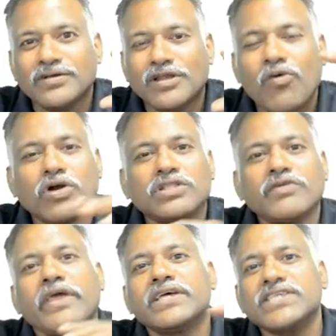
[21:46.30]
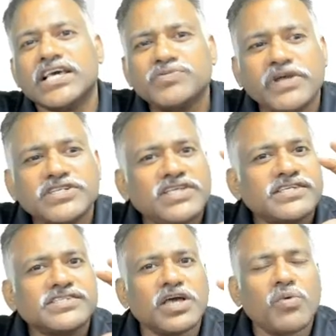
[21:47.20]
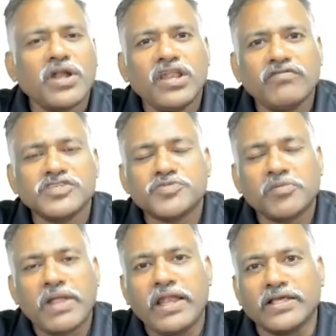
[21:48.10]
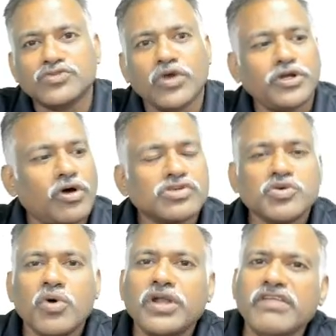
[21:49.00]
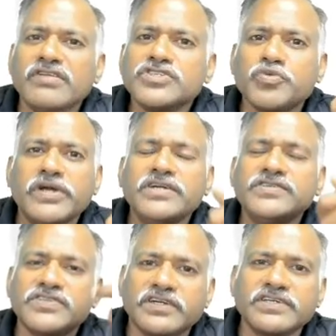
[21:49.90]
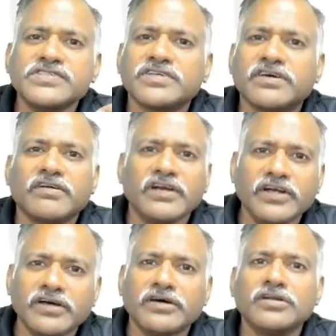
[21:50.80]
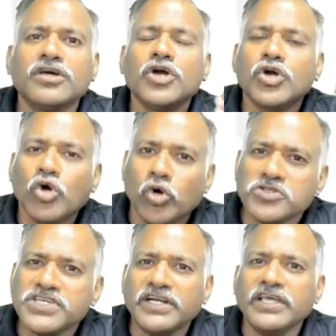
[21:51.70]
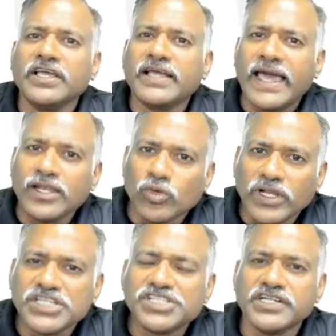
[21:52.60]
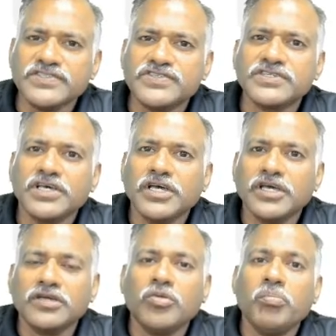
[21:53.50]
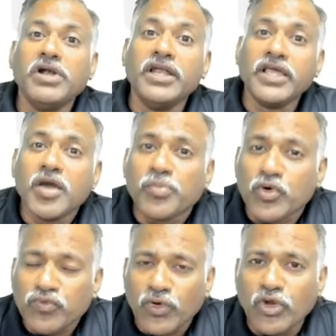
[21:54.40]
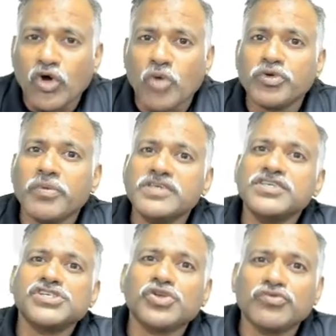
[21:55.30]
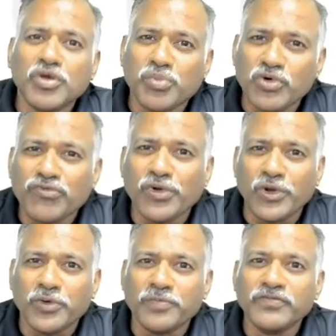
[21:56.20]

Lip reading: Now, what are the various aspects that is covered in investment planning? So it talks about investments, risk, return, goal setting, calculations, you know, building a portfolio, optimization of the portfolio,